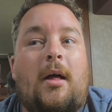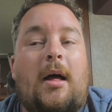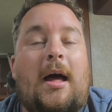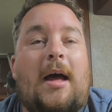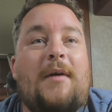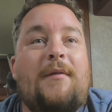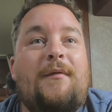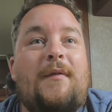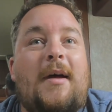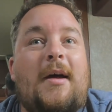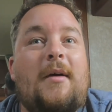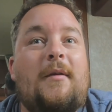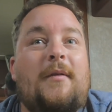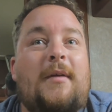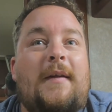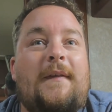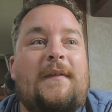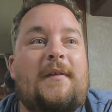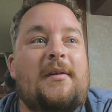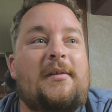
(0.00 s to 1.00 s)
I found
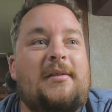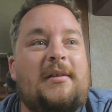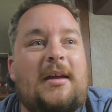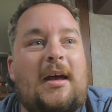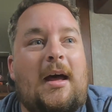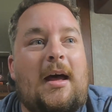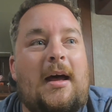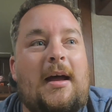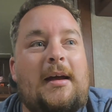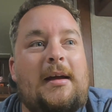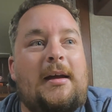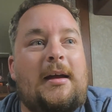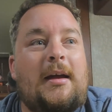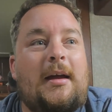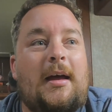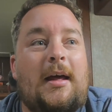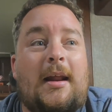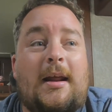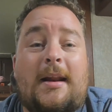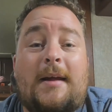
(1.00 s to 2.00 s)
that this guy,
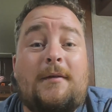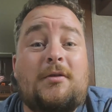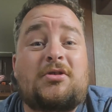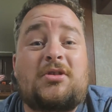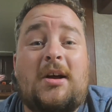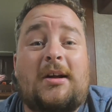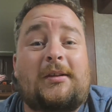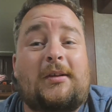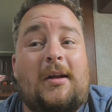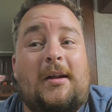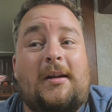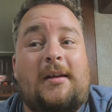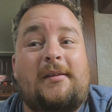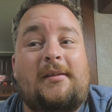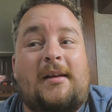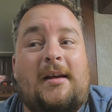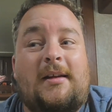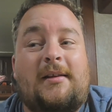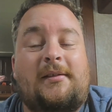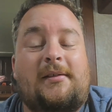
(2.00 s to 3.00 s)
and I never checked on
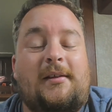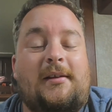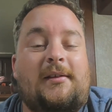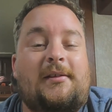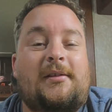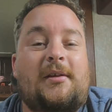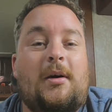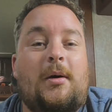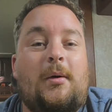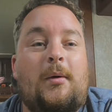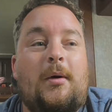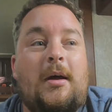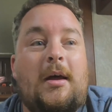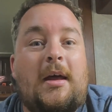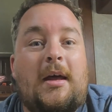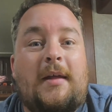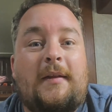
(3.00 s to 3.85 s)
this honestly, so